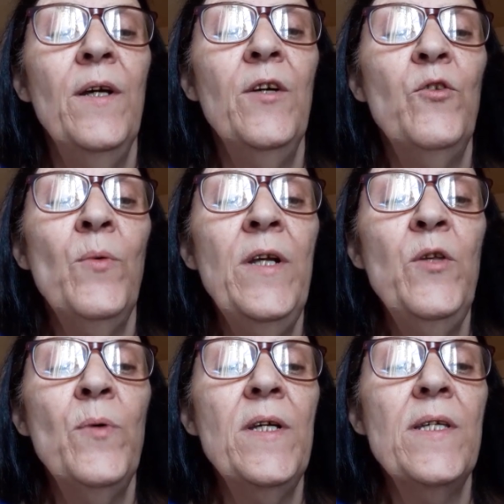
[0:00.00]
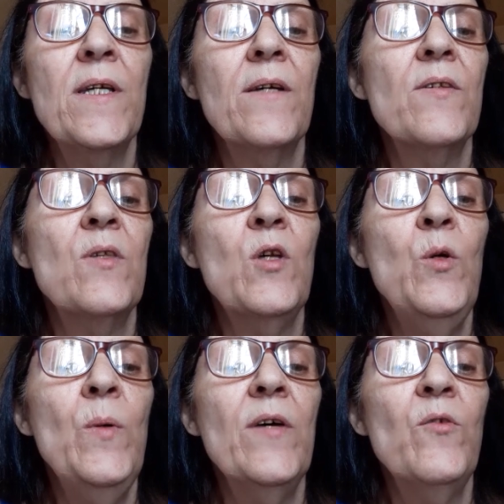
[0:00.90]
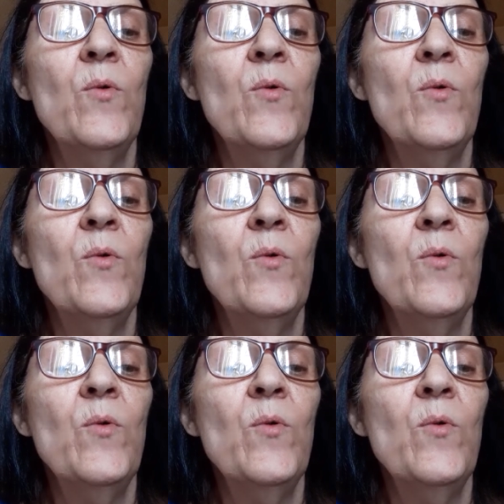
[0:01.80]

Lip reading: In 2026, the U.S.